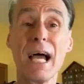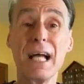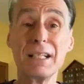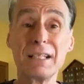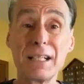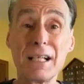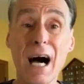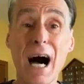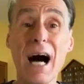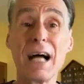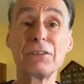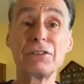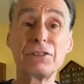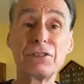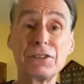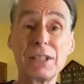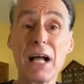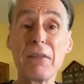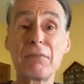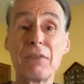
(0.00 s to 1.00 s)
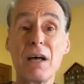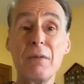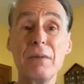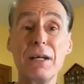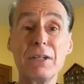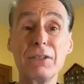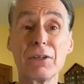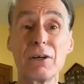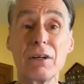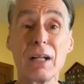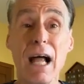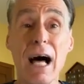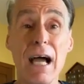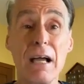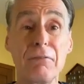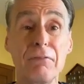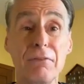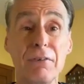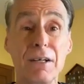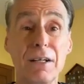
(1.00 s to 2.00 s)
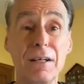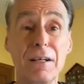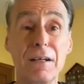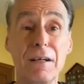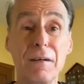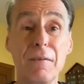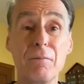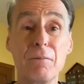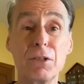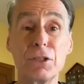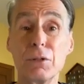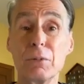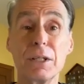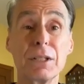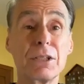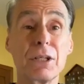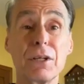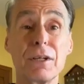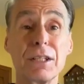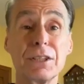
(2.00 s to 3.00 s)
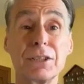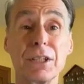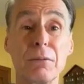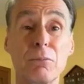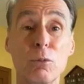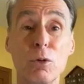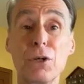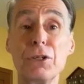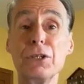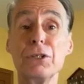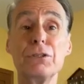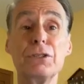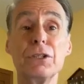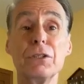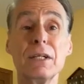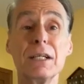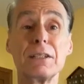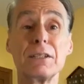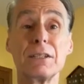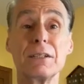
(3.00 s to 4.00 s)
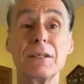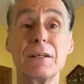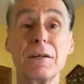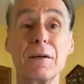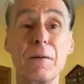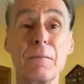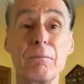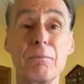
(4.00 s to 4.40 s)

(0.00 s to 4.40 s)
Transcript: And God set them in your life to encourage them. Will you do it?